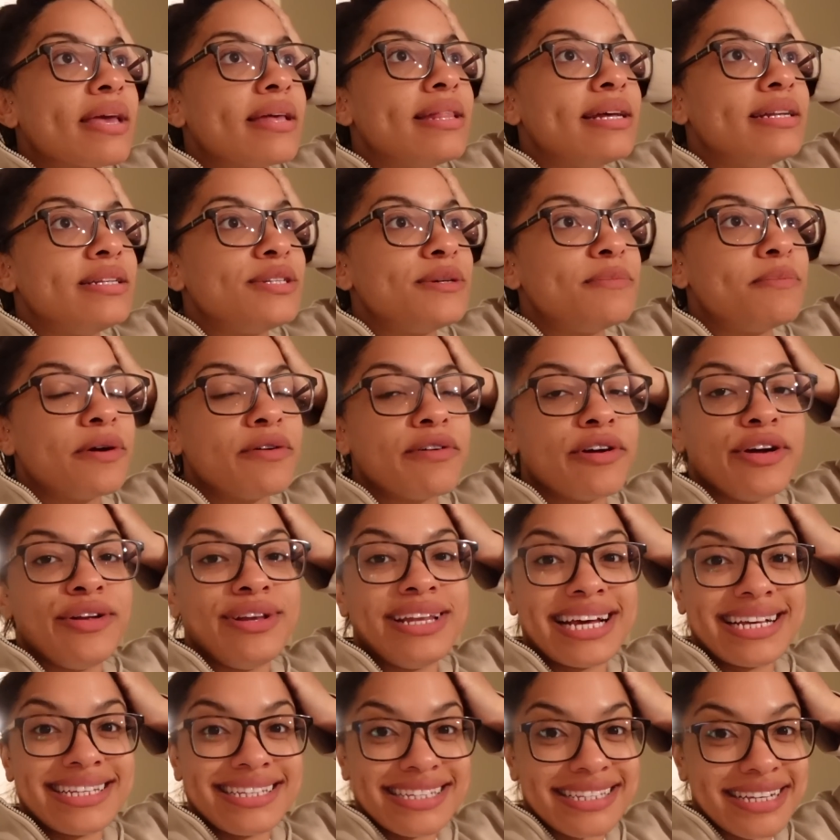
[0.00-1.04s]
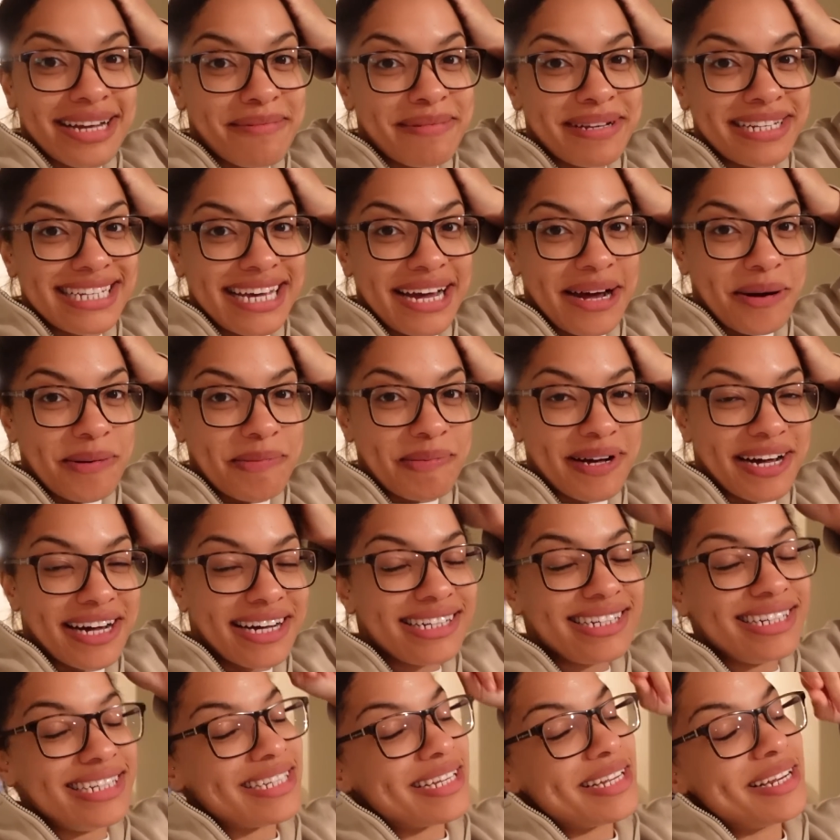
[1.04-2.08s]
And then tomorrow Ness is coming to help
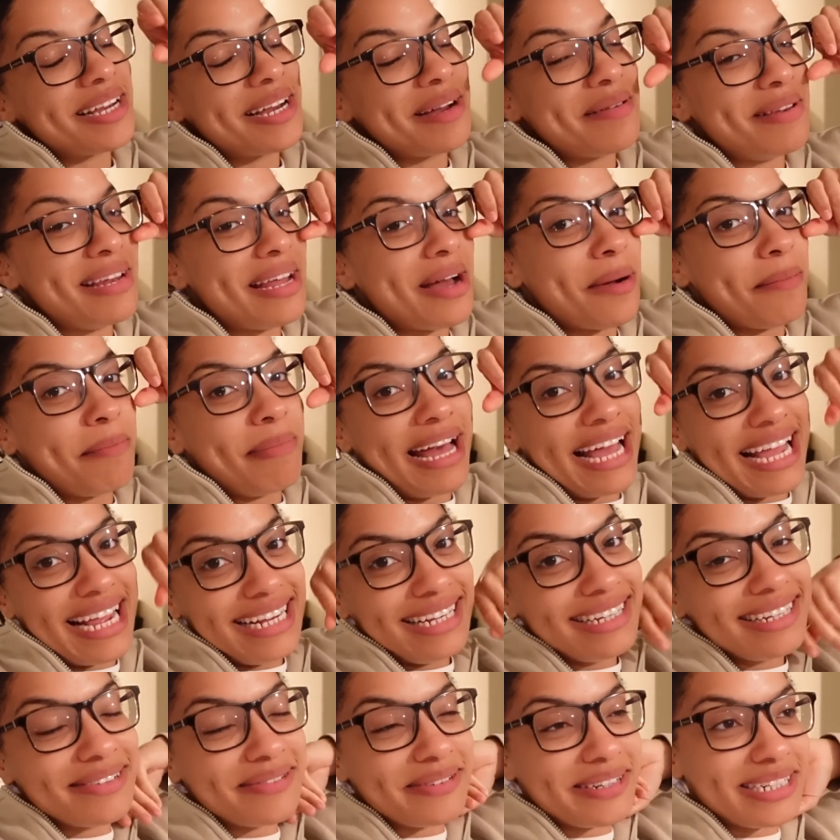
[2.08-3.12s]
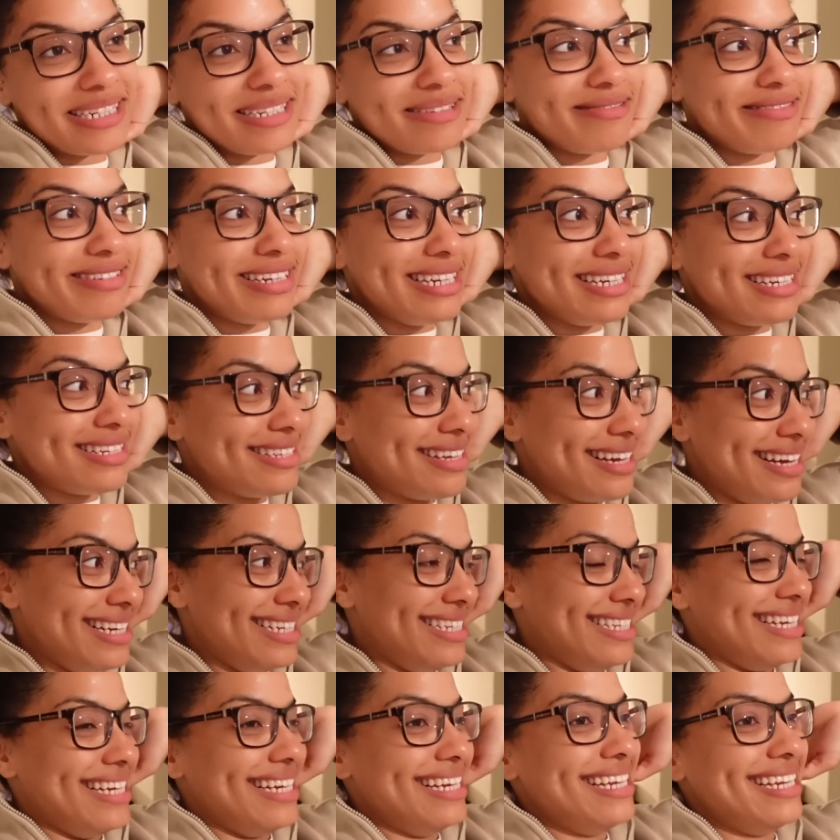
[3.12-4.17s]
us. She's gonna come and help paint, which is really
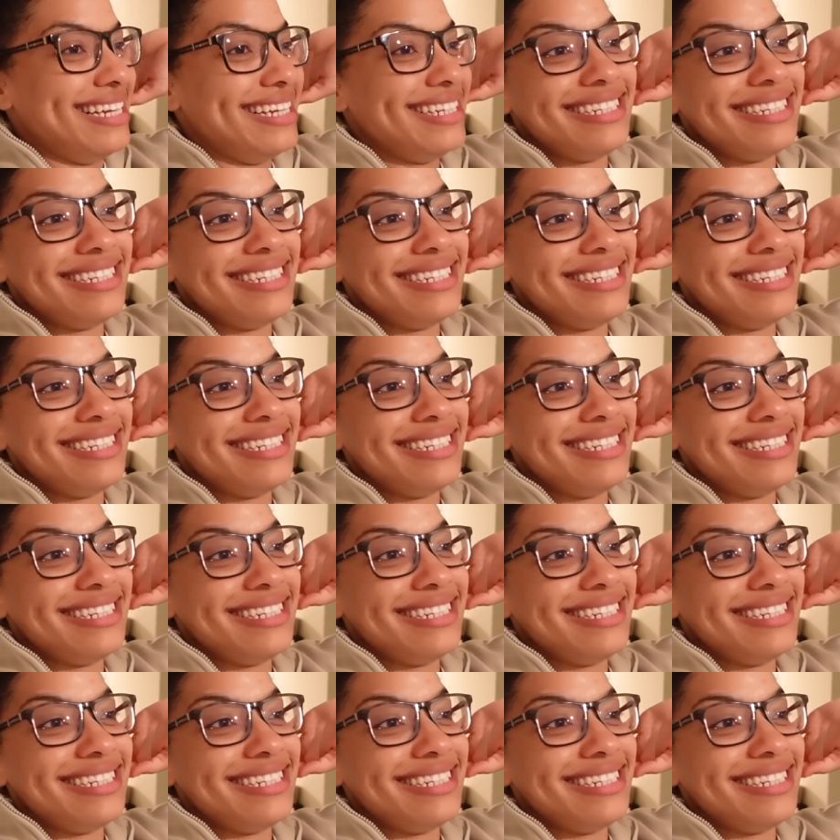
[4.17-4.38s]
exciting.